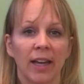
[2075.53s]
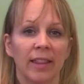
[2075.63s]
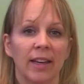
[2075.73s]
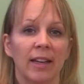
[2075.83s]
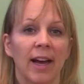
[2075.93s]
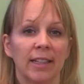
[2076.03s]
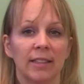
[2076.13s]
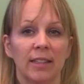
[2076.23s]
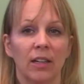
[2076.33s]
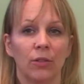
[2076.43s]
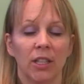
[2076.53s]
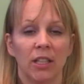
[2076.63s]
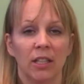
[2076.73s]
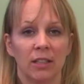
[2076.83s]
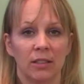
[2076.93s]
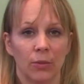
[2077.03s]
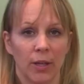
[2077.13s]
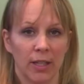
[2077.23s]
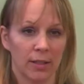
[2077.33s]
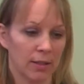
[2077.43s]
and then exhale when the need is
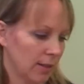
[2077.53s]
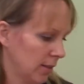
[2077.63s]
great.